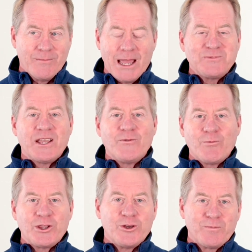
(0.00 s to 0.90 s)
perhaps even
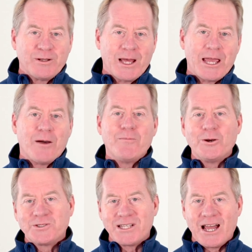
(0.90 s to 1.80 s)
whether you play a
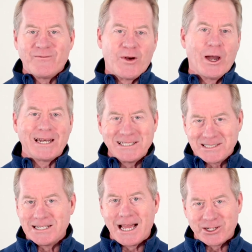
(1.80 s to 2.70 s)
Mozart violin
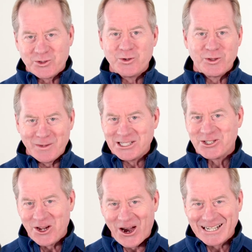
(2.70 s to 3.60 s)
sonata to them
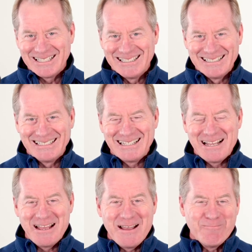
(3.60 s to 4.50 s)
each night.
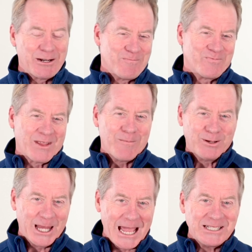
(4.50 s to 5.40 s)
But
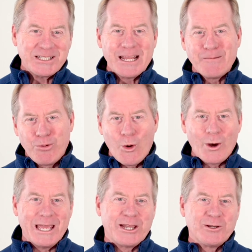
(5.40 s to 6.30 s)
plants in a
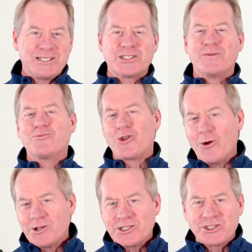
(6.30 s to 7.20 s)
poor ecosystem
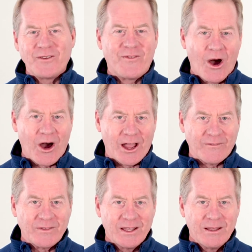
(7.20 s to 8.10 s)
don't
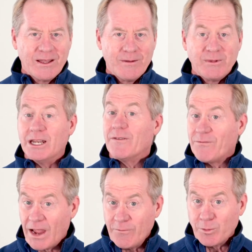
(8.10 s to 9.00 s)
survive. In a
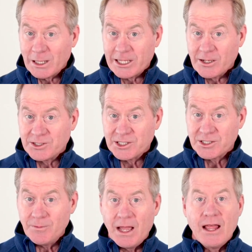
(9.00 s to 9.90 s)
favourable
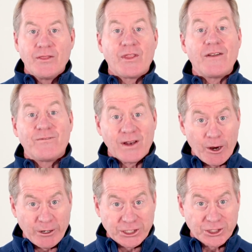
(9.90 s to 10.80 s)
ecosystem, they
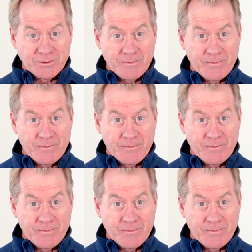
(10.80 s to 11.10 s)
flourish.